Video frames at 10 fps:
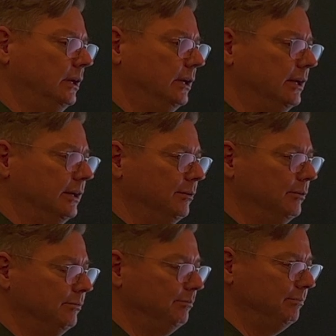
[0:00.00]
Uh,
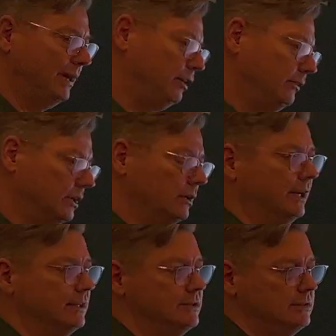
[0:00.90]
many of our
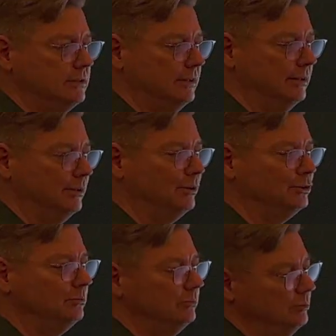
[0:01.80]
clients
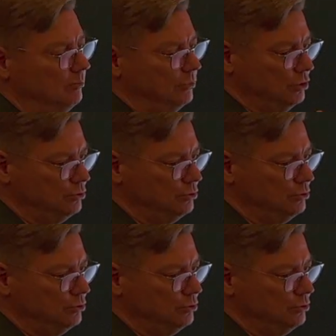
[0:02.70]
uh,